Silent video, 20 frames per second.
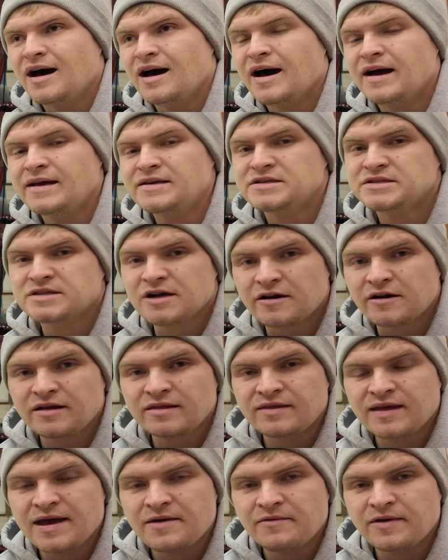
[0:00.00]
I
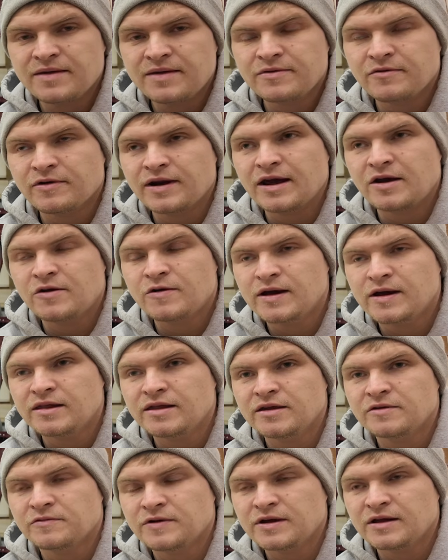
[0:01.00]
started that way, but what I
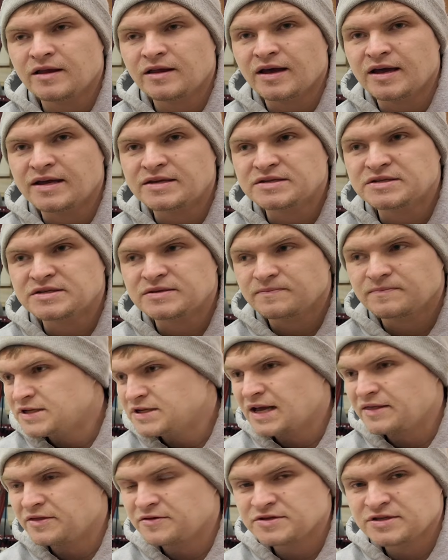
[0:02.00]
quickly realized was
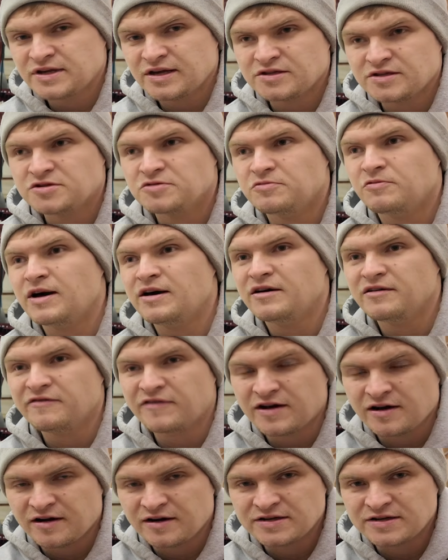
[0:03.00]
that there's like 12
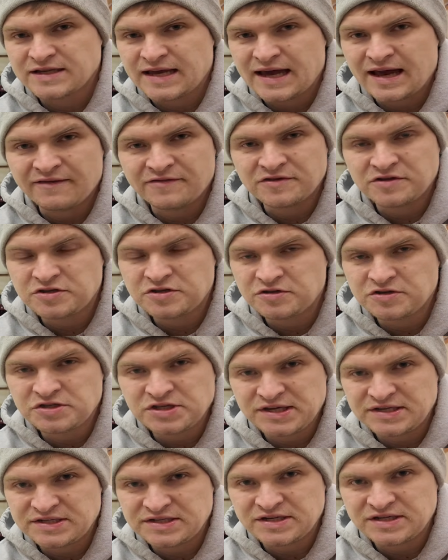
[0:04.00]
cars that have a
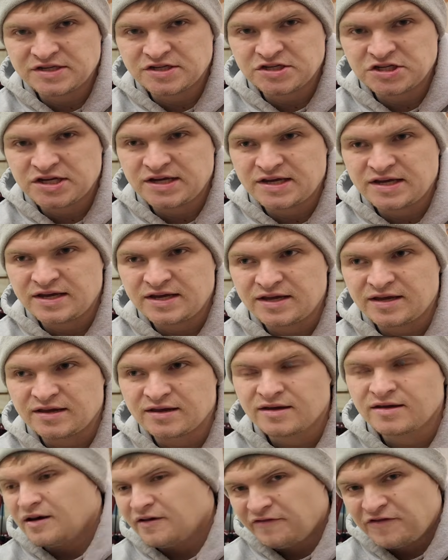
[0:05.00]
2JZ GE,
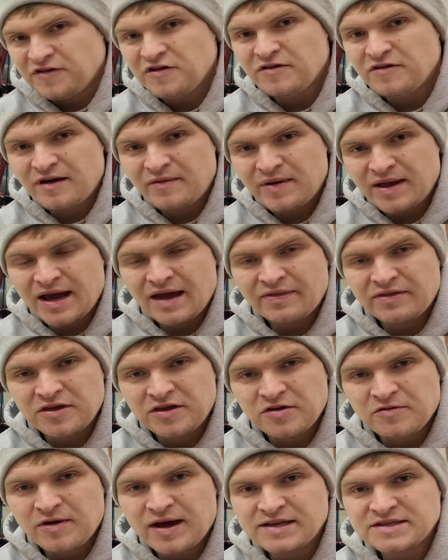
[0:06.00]
a few that we got in
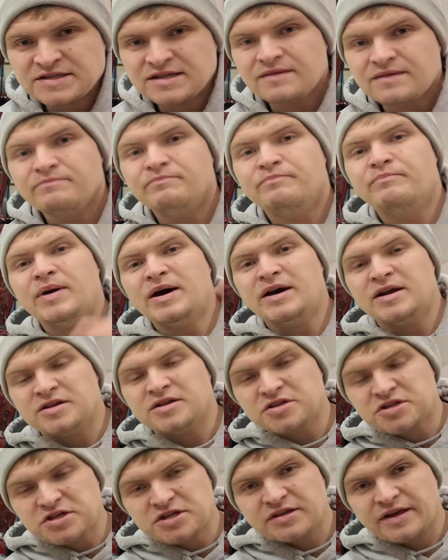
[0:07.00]
the US, and a
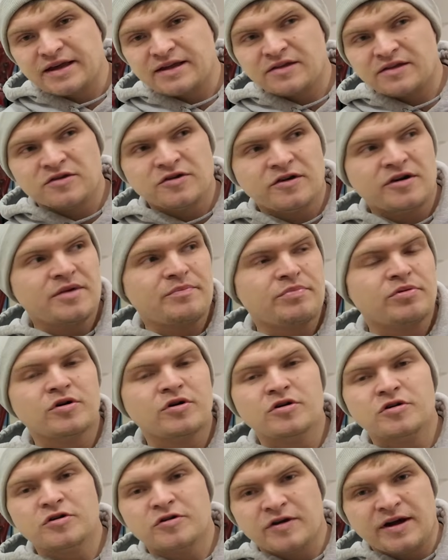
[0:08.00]
bunch, like the Toyota
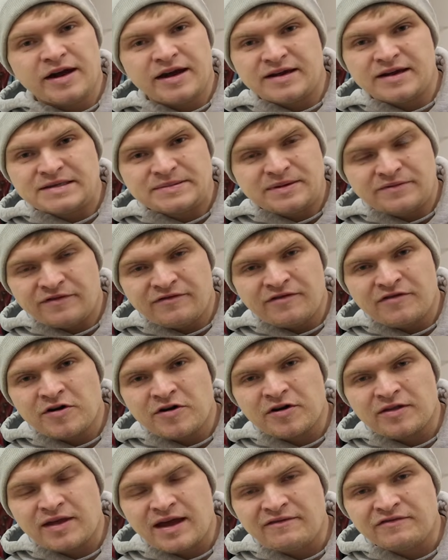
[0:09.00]
Pro Gray, tell me if you've ever
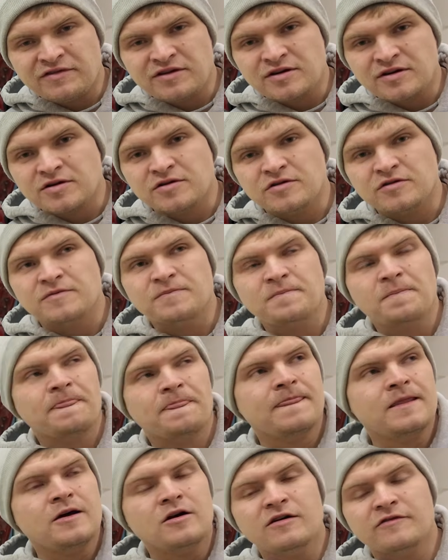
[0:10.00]
heard of that vehicle,
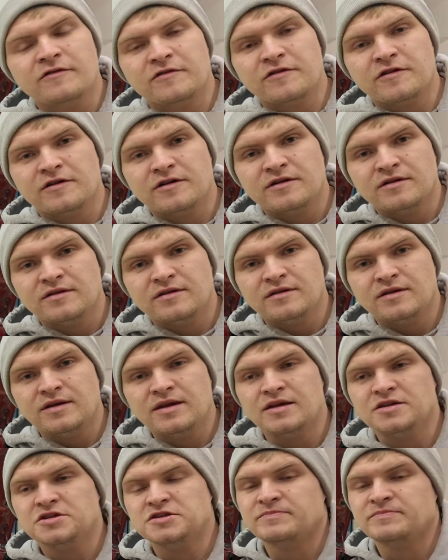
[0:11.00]
over
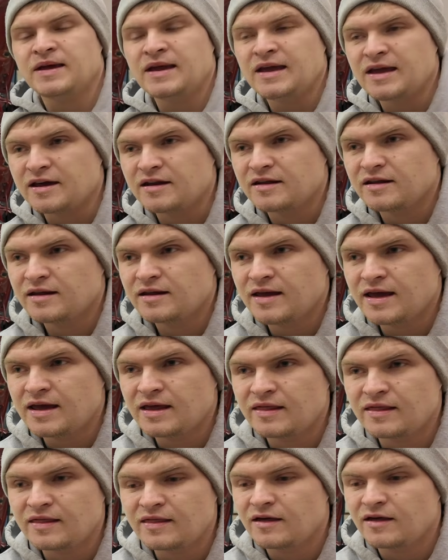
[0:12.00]
in Japan,
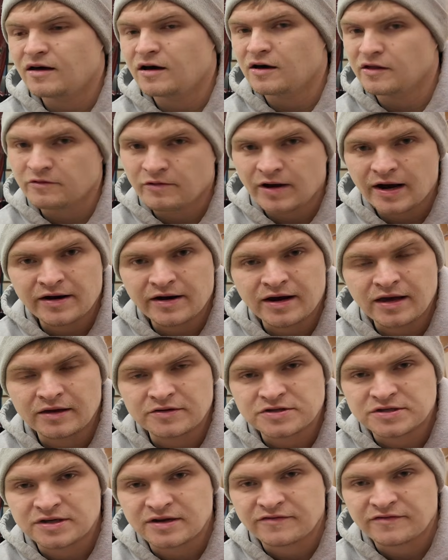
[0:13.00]
and all the wire
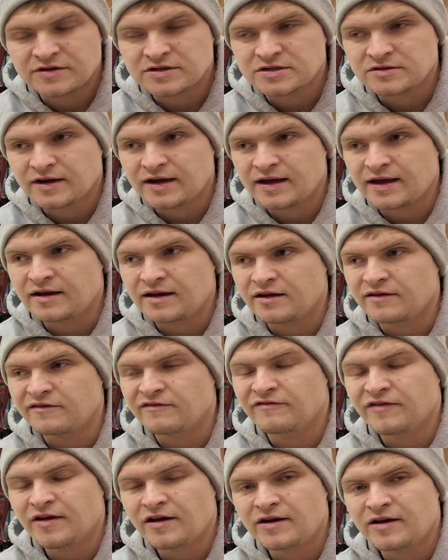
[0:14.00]
colors are different, so I had a
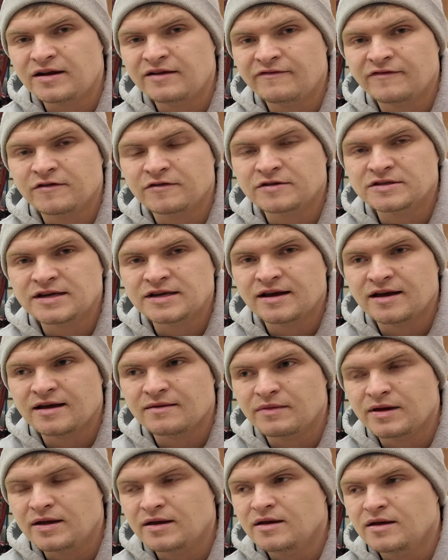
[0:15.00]
very difficult
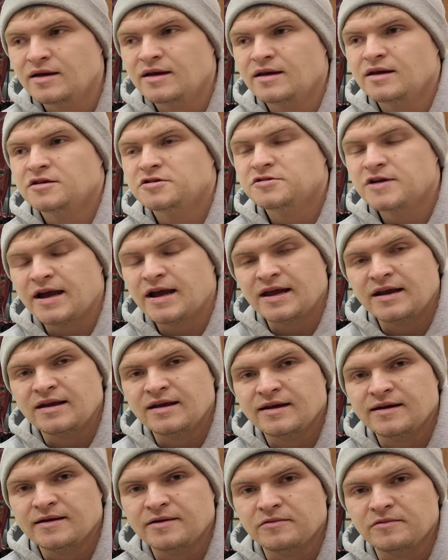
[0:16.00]
time tracking
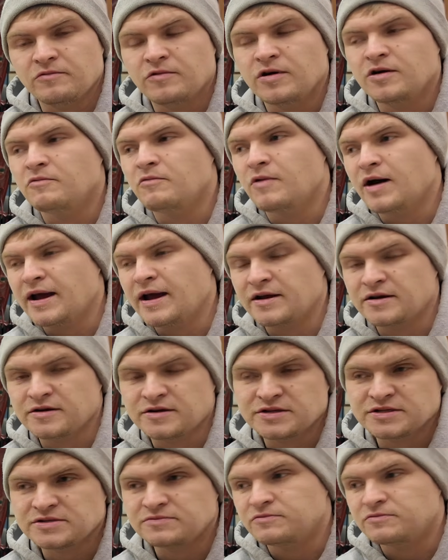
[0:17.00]
down what
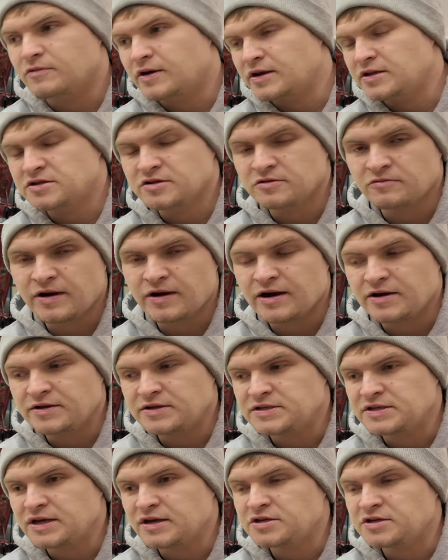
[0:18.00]
wires went to where
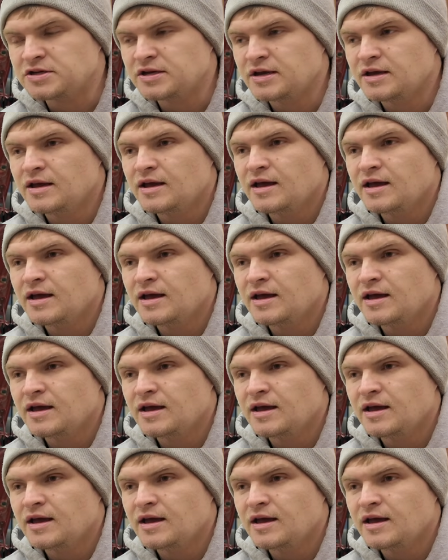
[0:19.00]
and such.